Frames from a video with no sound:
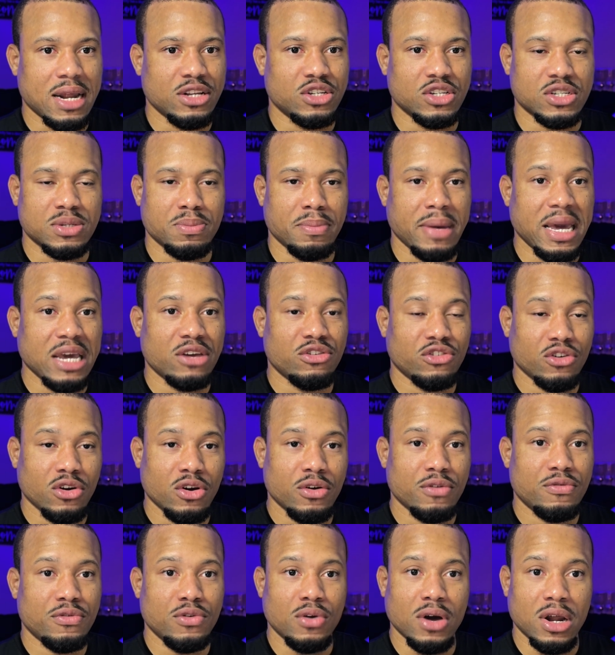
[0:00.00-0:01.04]
Just make sure
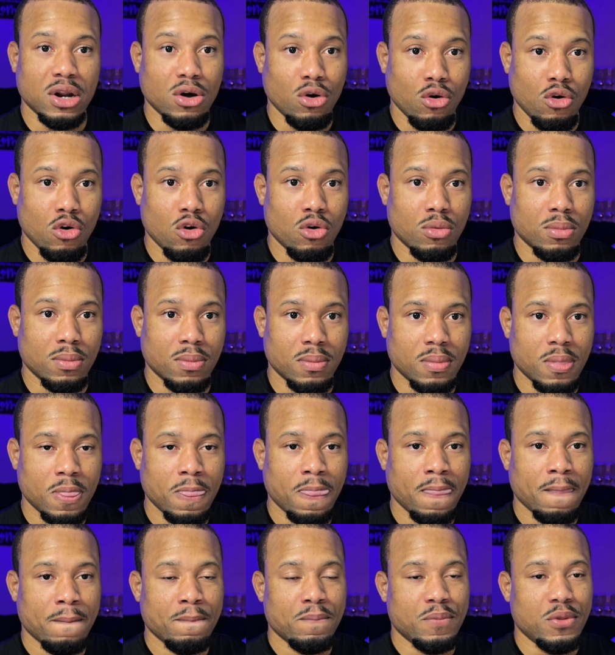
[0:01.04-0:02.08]
if you're at home,
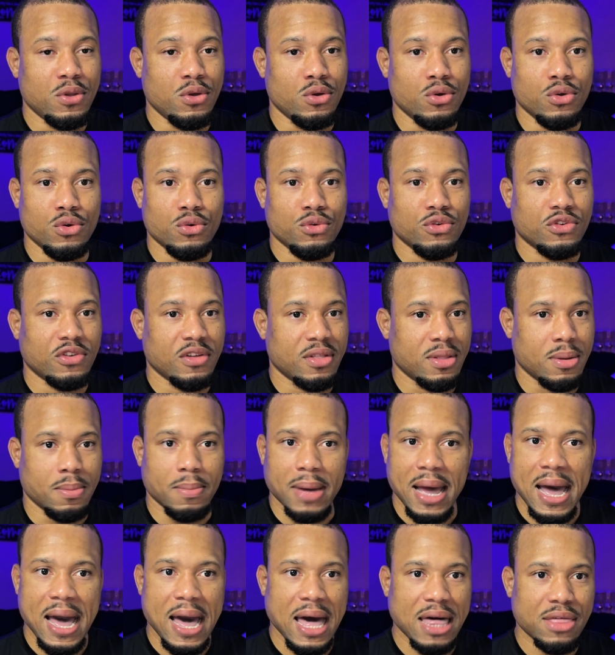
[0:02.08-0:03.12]
you use in the
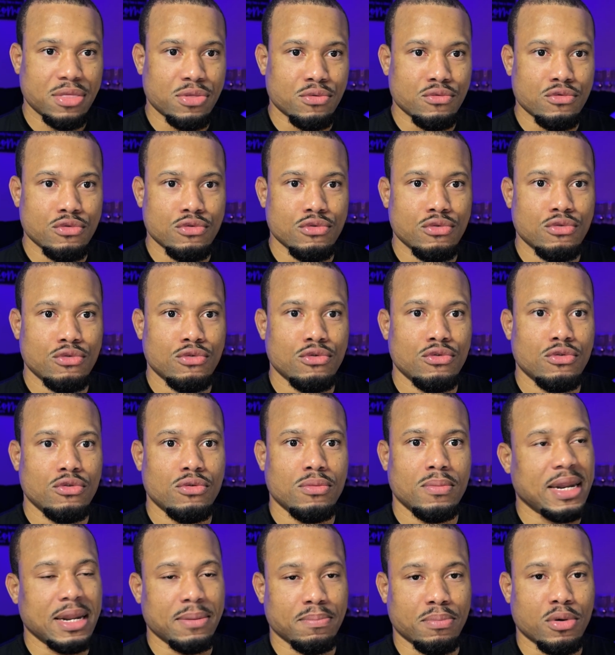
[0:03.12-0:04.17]

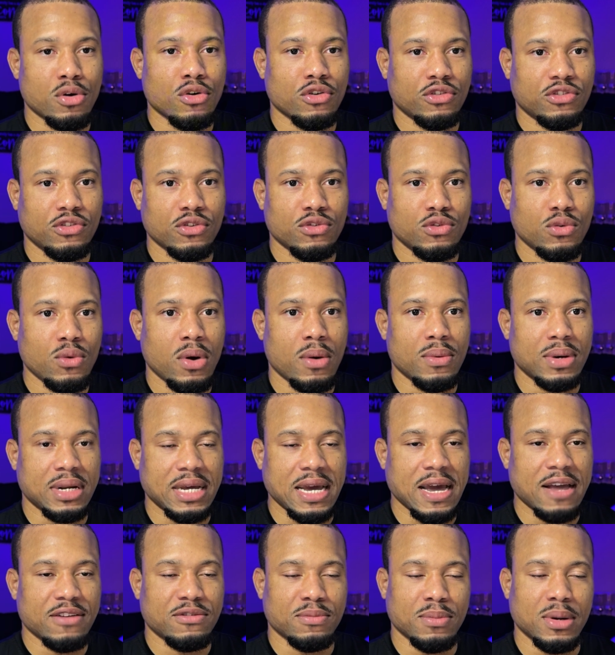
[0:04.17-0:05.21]
bathroom. In person too, I would
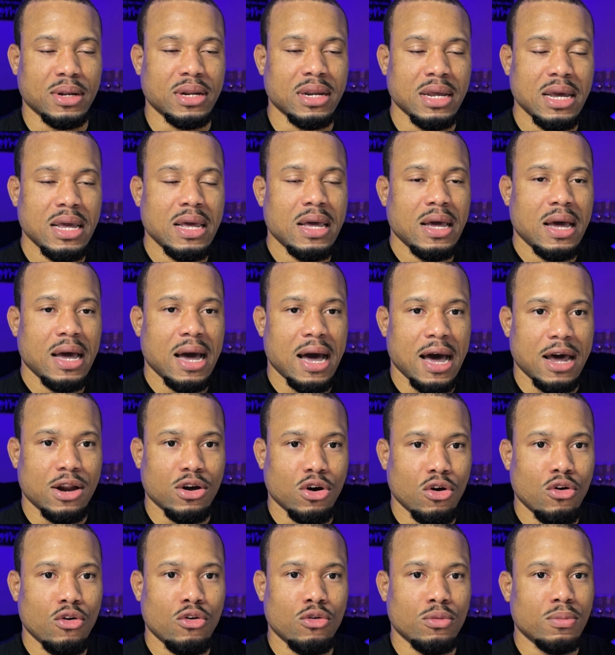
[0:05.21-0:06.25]
guess, but at
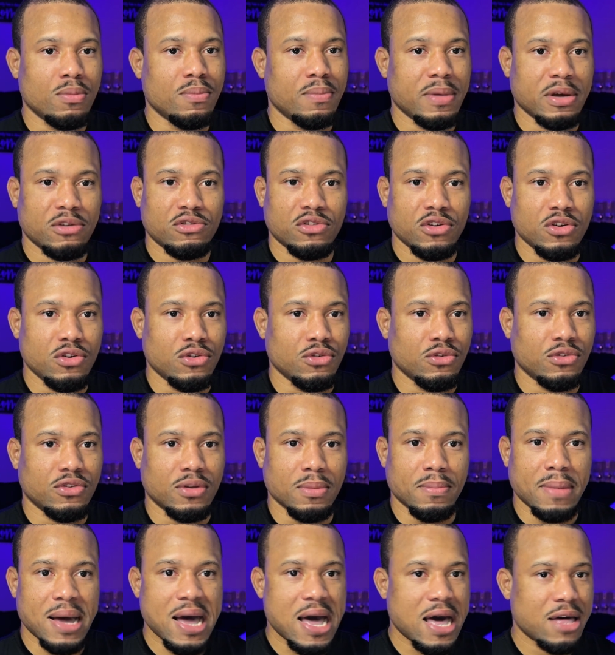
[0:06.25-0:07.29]
home, make sure you use the
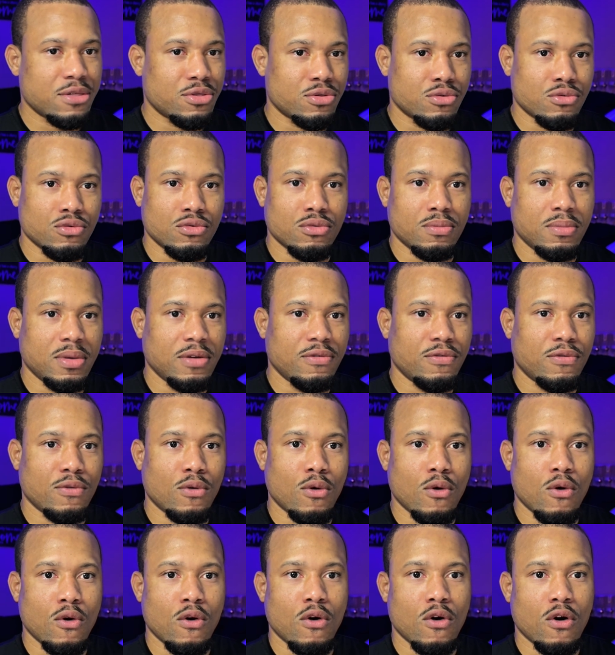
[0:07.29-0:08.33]
bathroom
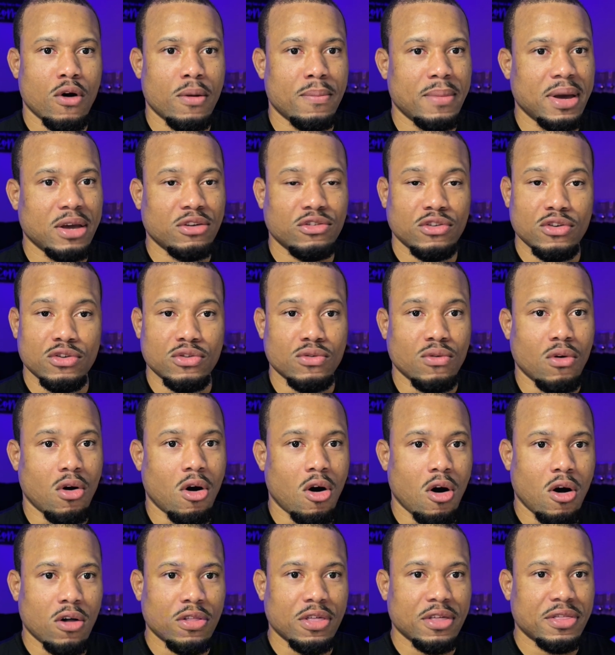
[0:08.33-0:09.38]
before. Make sure you do
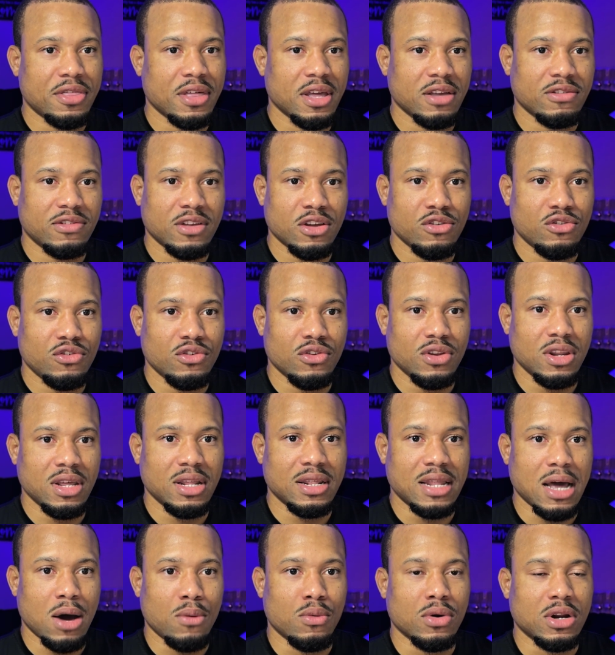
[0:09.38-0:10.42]
all the things that you need
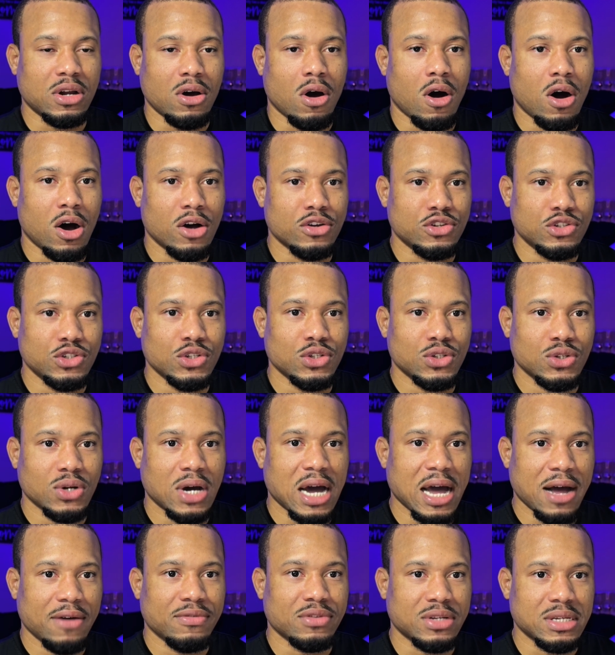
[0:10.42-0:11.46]
that would cause you to
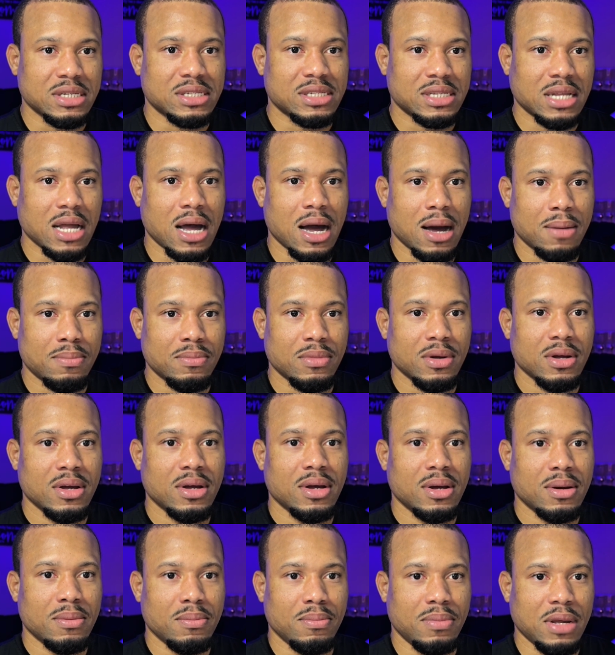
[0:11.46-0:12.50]
have to stop
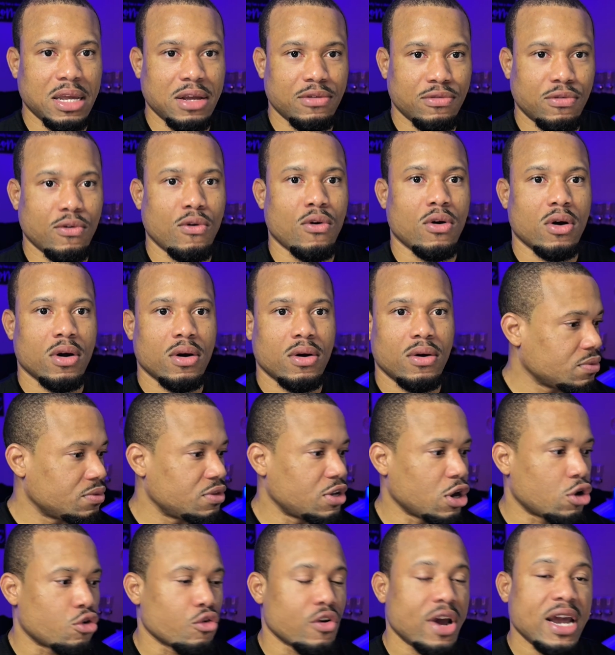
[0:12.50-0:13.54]
before. The
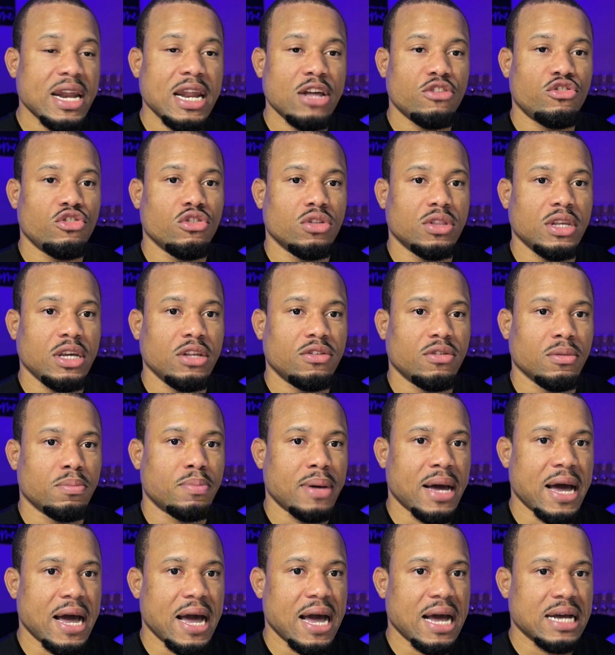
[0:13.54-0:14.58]
grade that you'll need to
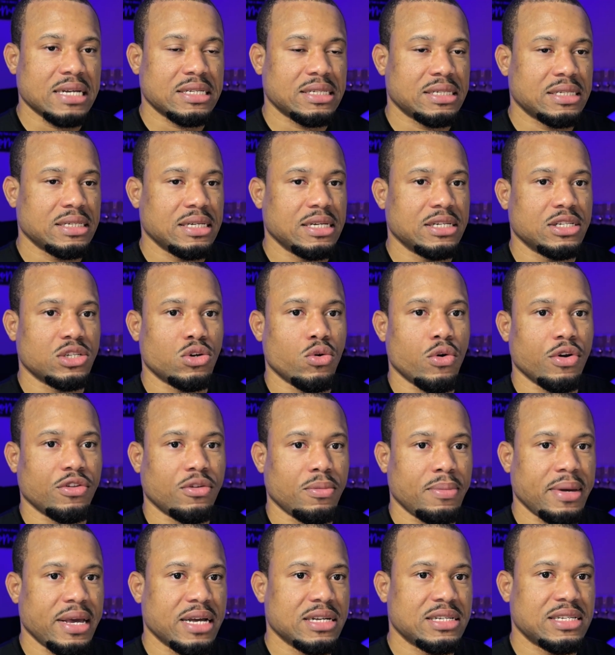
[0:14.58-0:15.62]
pass is going to
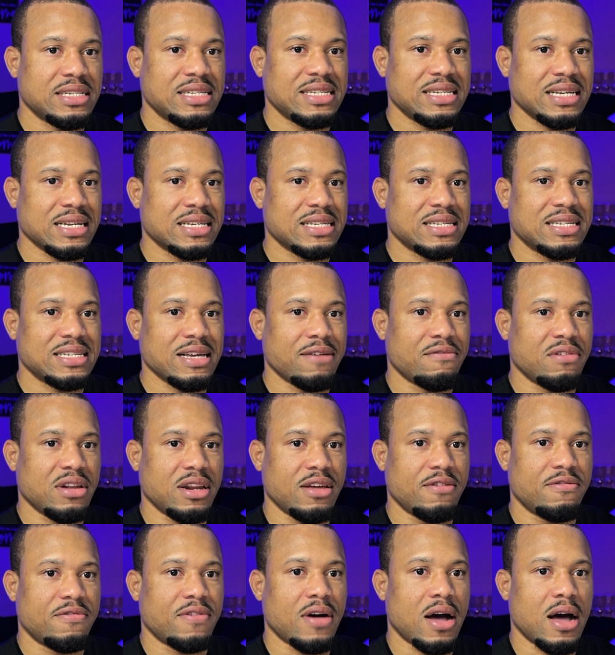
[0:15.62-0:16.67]
be a
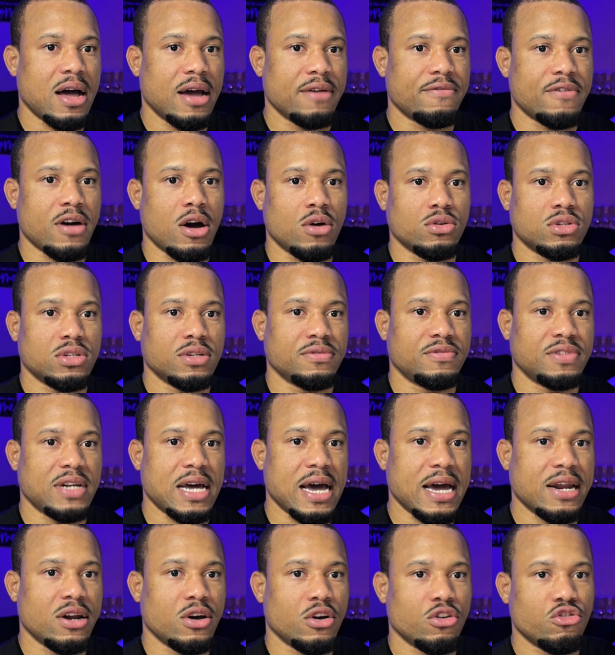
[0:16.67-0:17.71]
675 out of
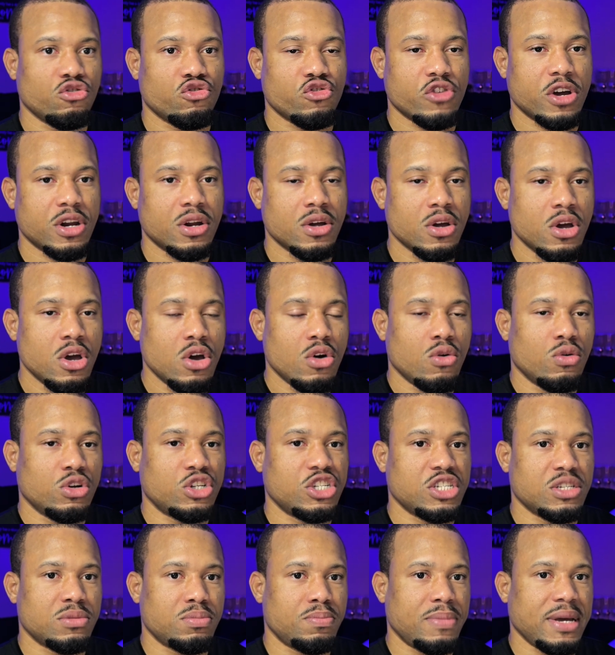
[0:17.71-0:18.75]
900, which
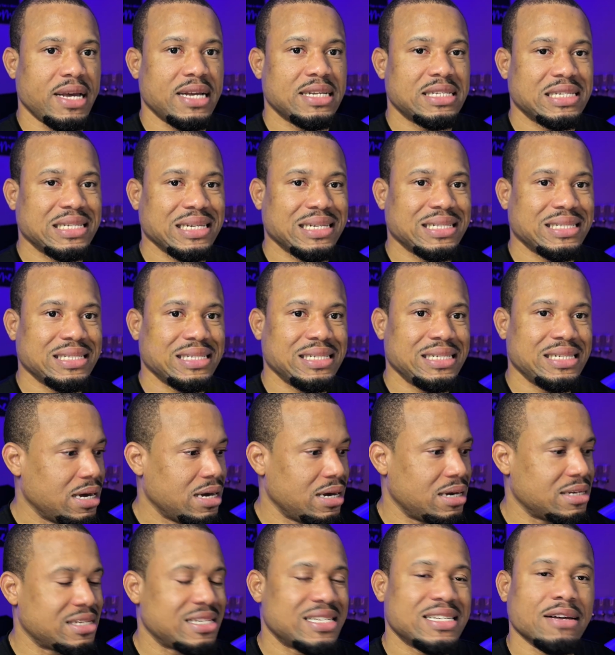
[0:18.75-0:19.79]
is basically
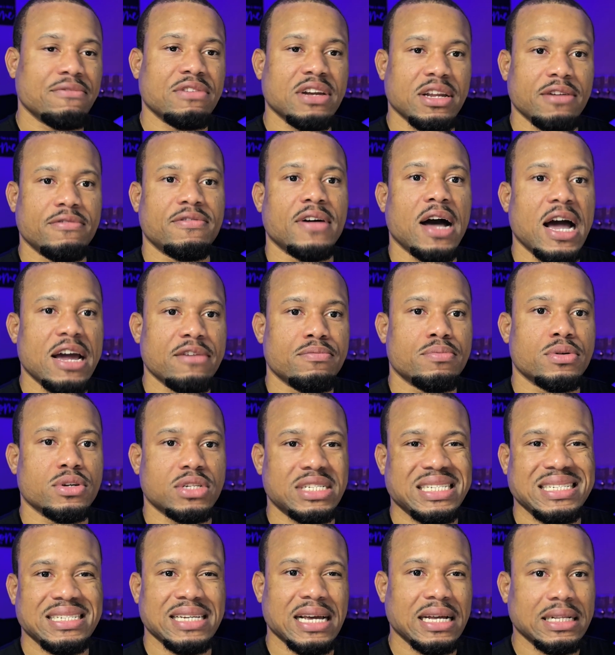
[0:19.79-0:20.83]
a
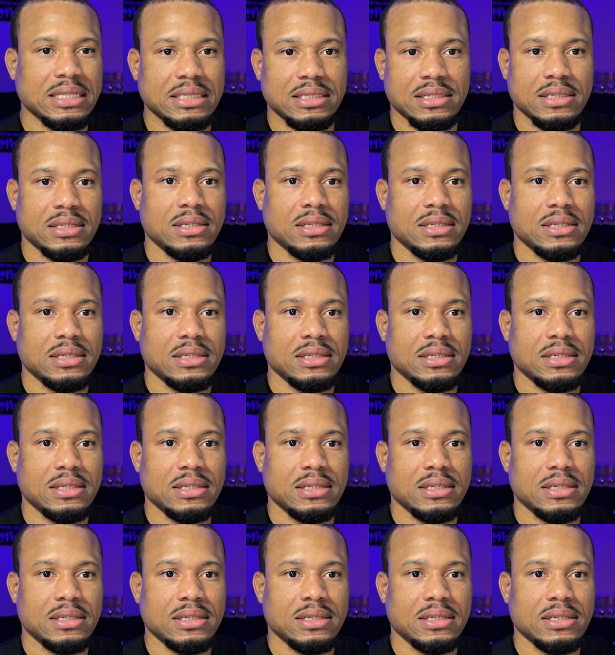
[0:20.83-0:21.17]
75%.